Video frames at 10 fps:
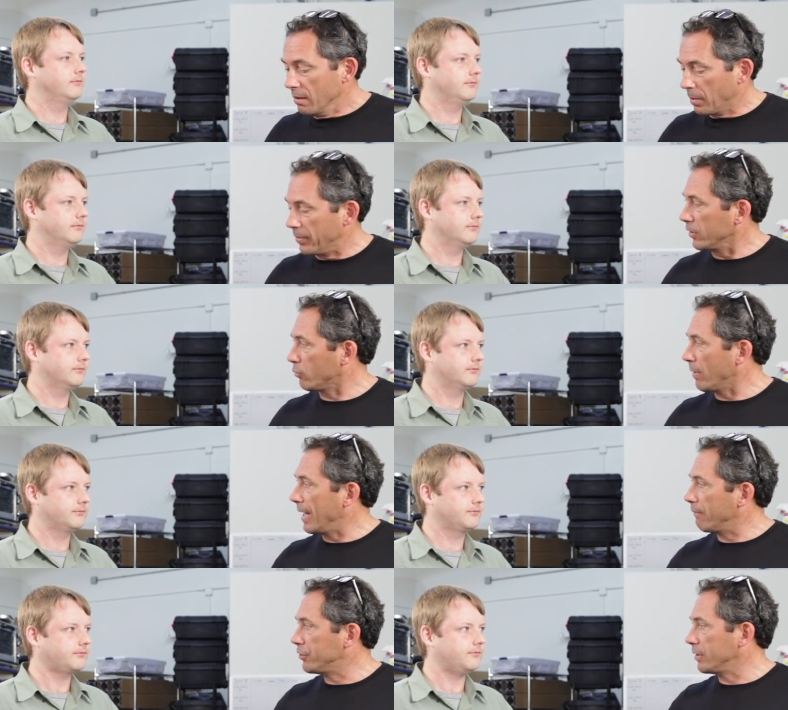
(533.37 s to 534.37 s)
Speaker 1: but because we're
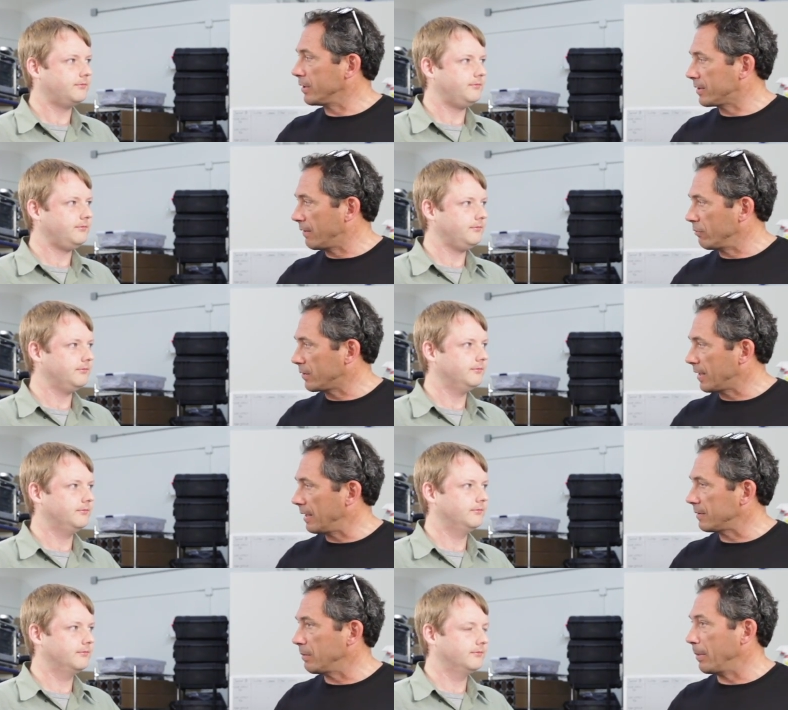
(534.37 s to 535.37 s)
averaging several
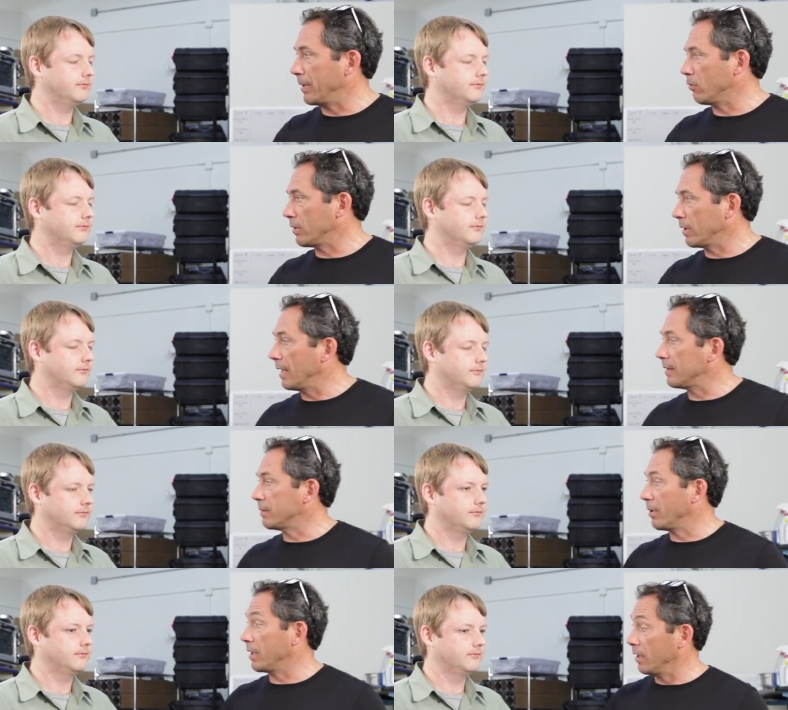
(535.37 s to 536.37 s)
tests, maybe it only lasts
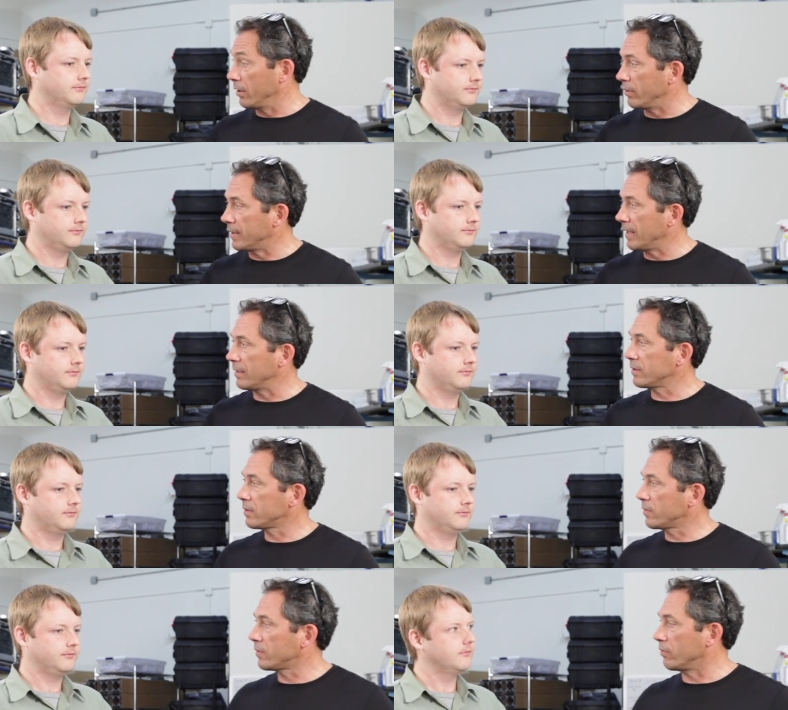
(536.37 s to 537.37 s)
about 100
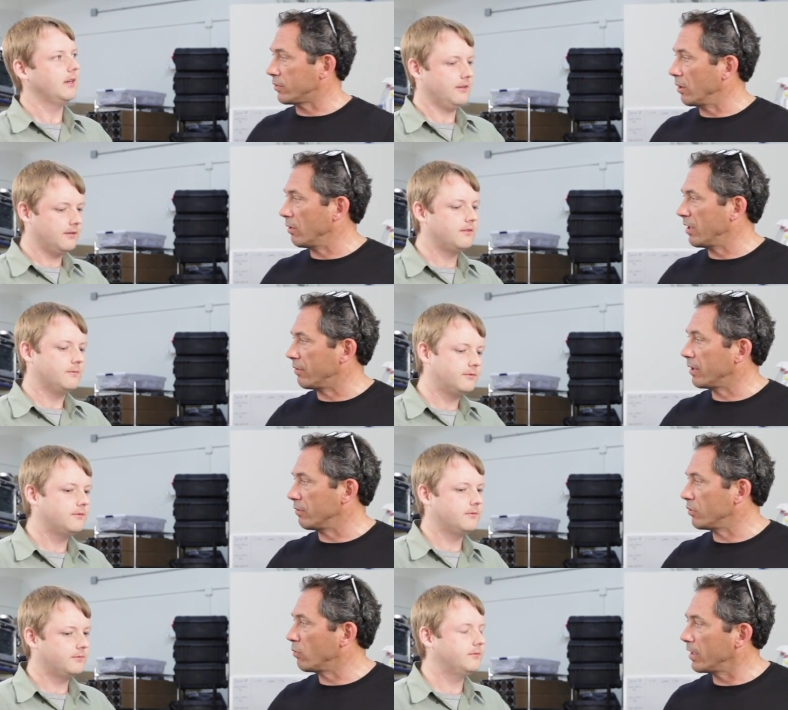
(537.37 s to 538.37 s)
tests or so, 100,
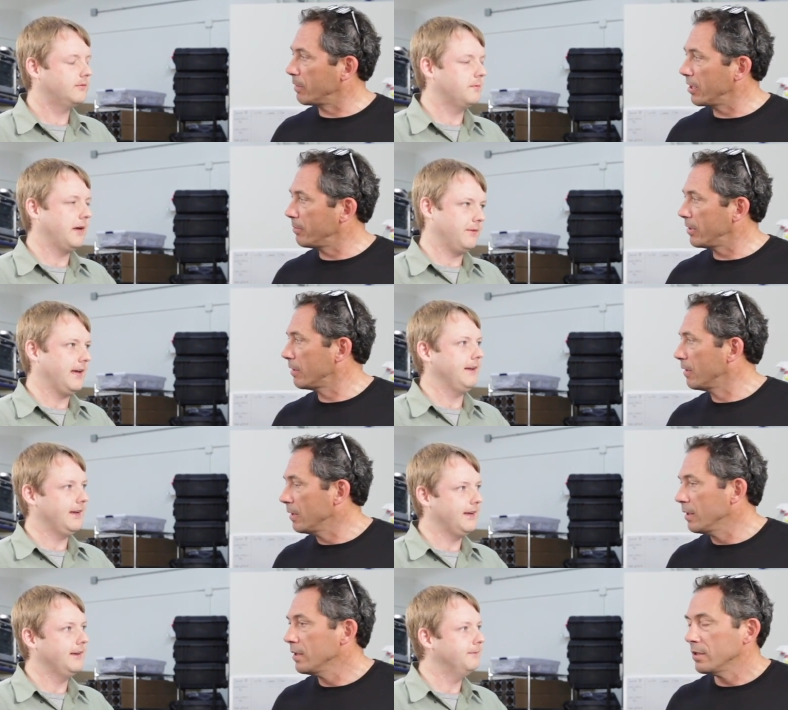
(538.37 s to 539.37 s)
120 maybe? About that, yeah,
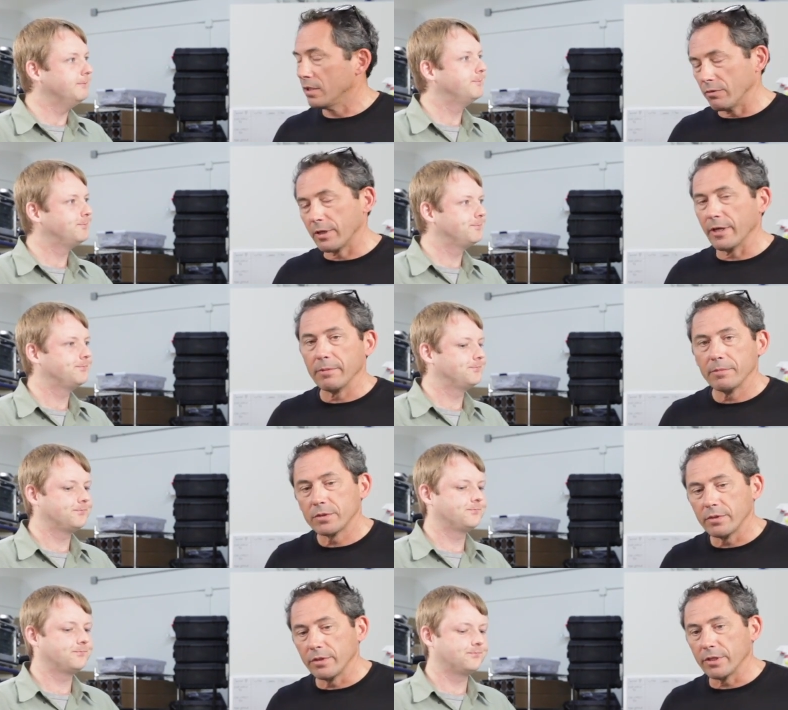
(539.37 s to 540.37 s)
yeah. Okay, so
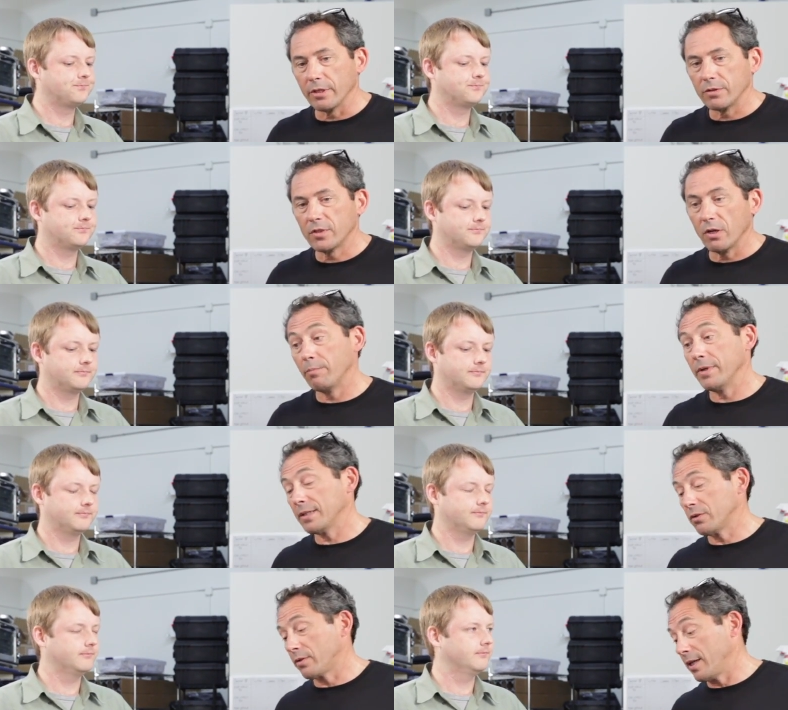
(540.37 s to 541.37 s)
there you go. So, but that's
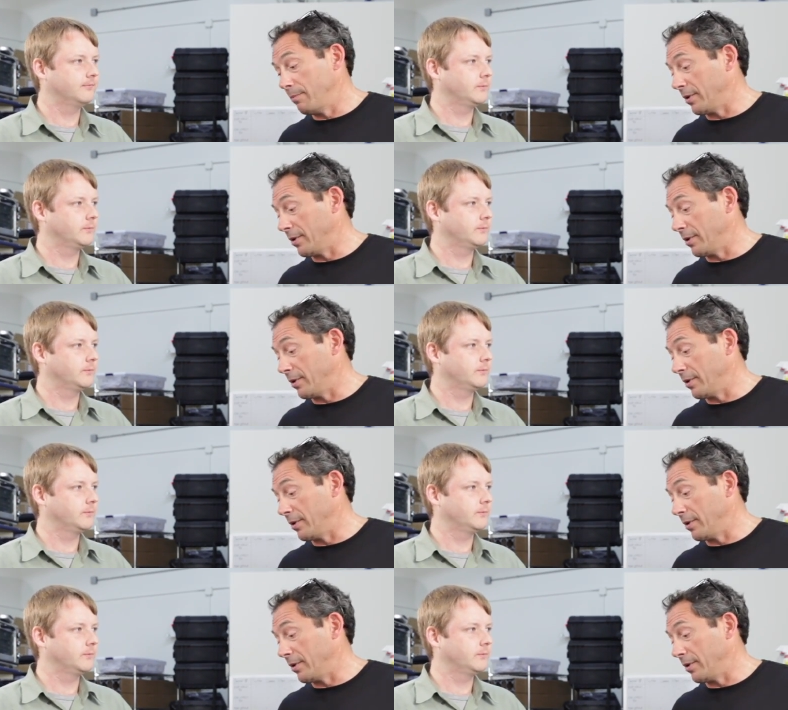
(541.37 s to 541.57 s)
okay